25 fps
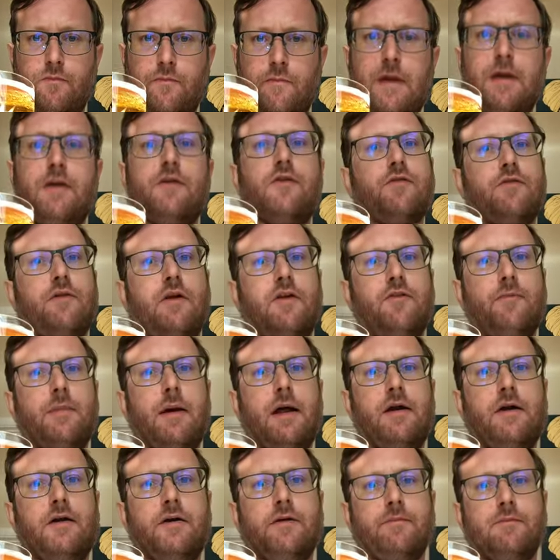Make your friends
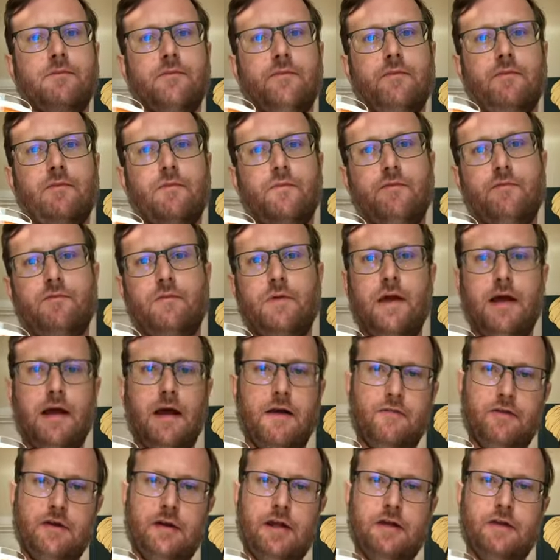better.
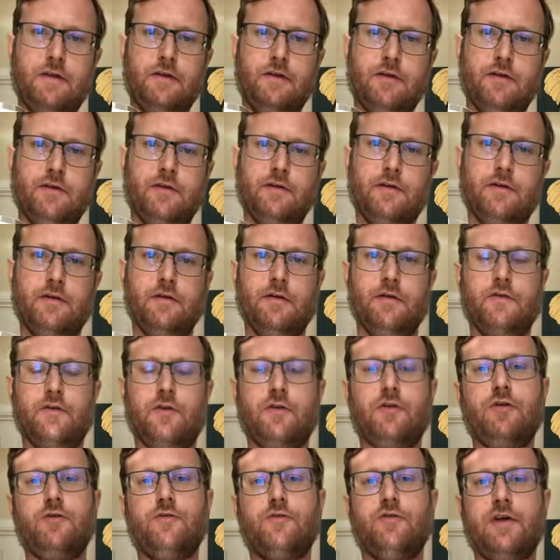Every day, it's a
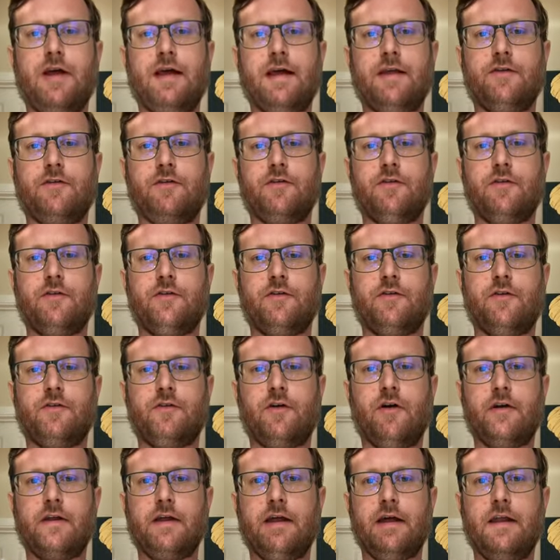new chance to
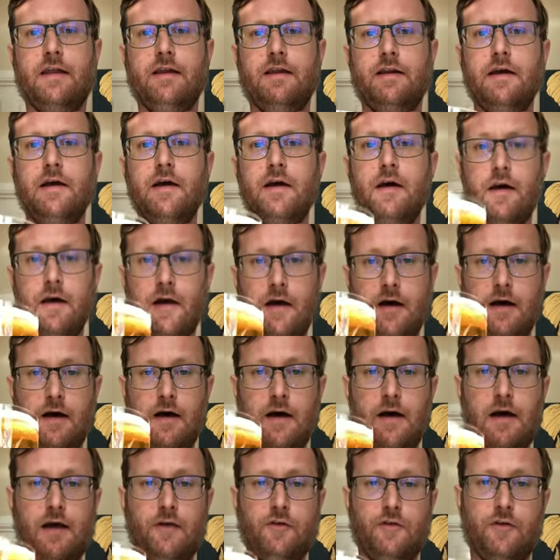start again.
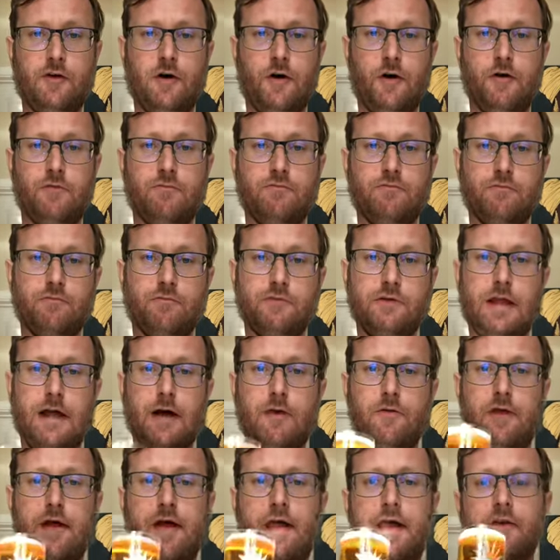Uh, so
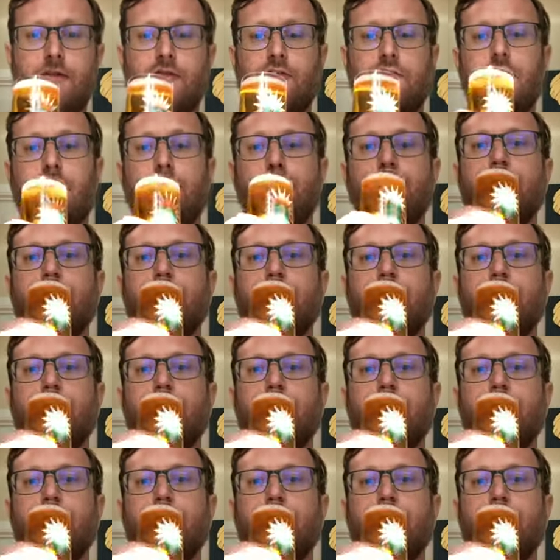down the hatch.